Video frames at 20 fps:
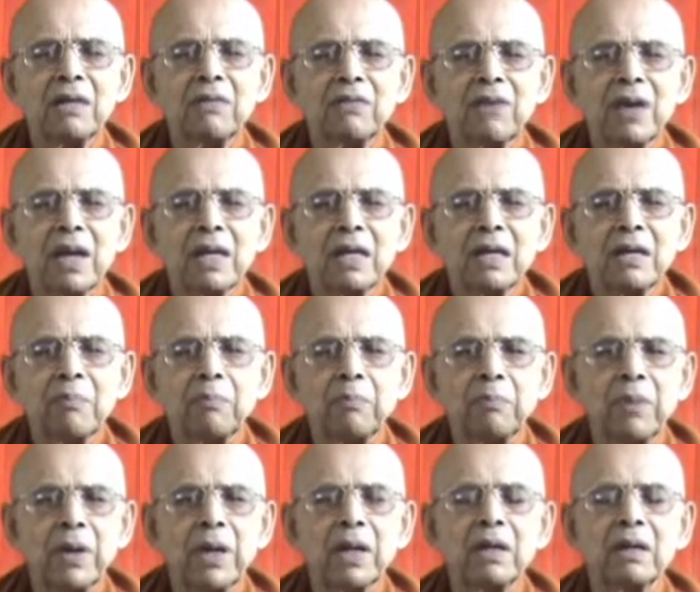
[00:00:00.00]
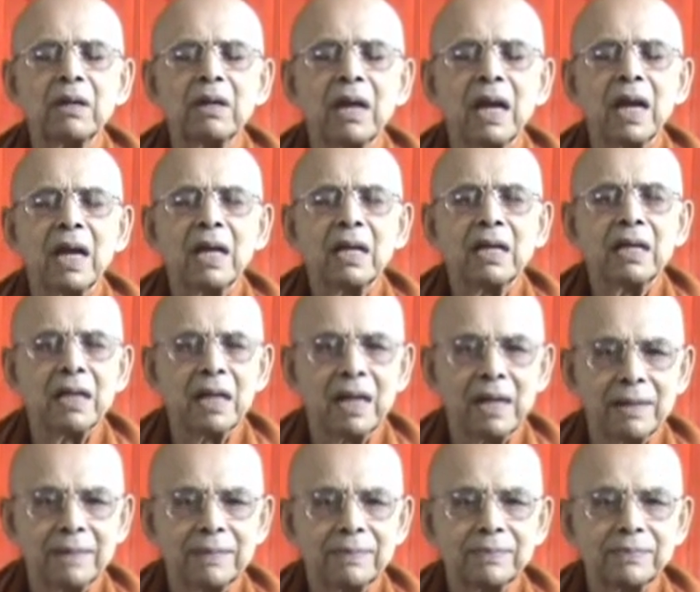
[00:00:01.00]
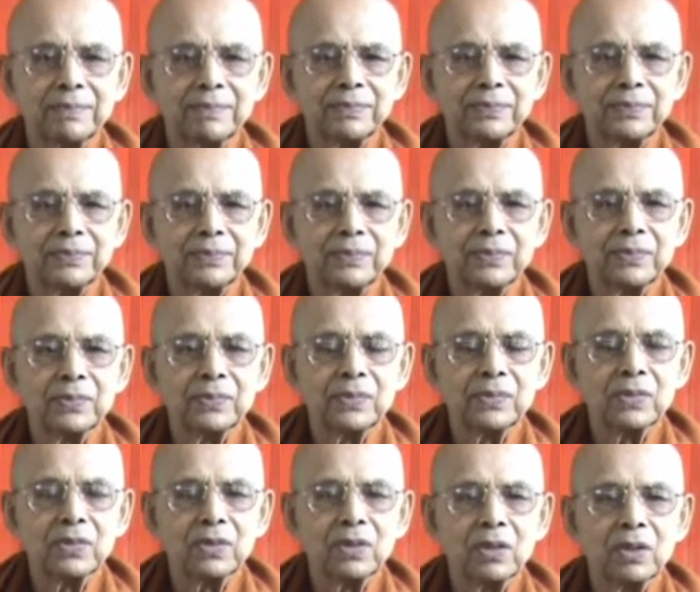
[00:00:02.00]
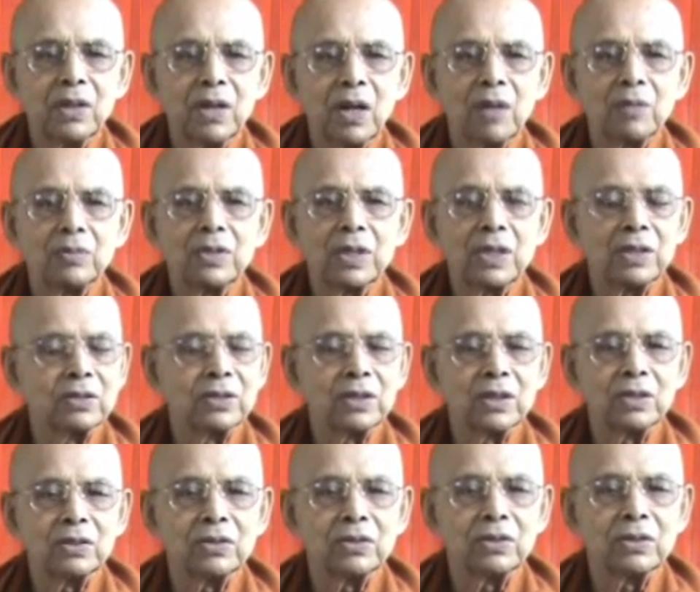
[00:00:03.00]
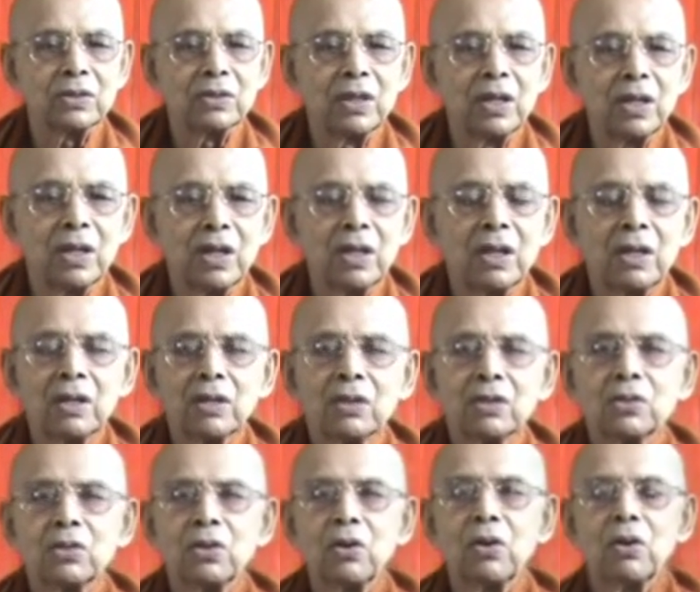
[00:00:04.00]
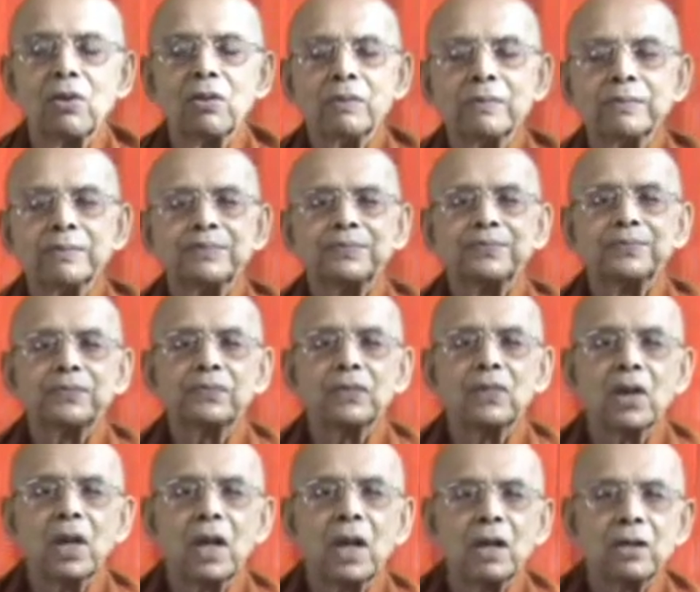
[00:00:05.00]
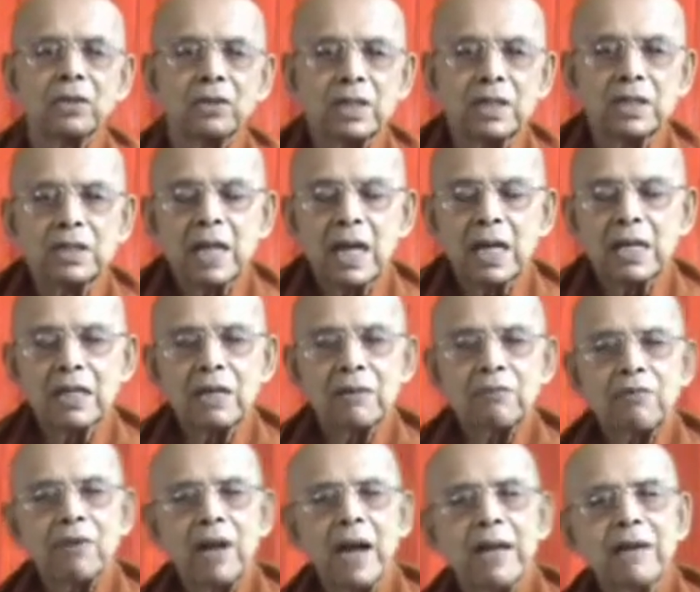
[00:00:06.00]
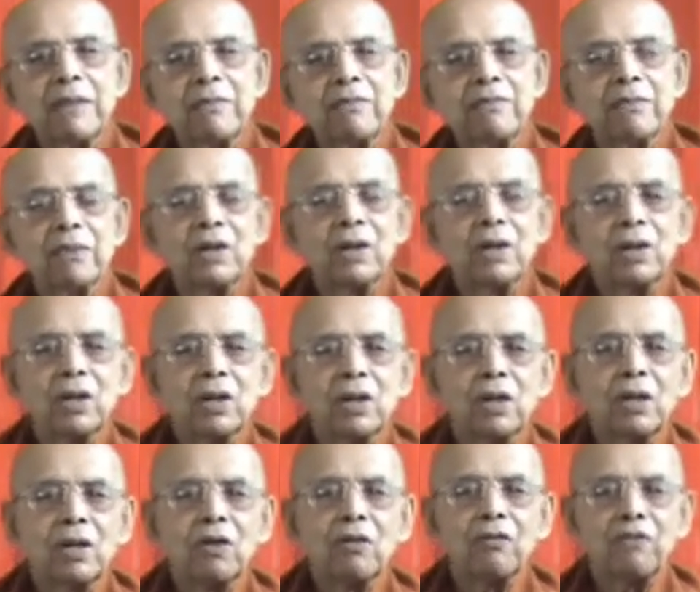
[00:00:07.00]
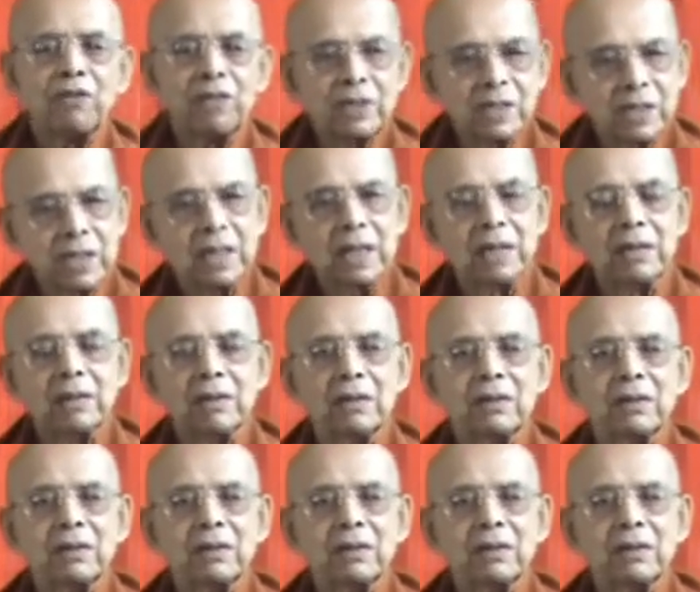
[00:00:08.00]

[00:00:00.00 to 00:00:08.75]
very big area of sensation. So these are the 5 physical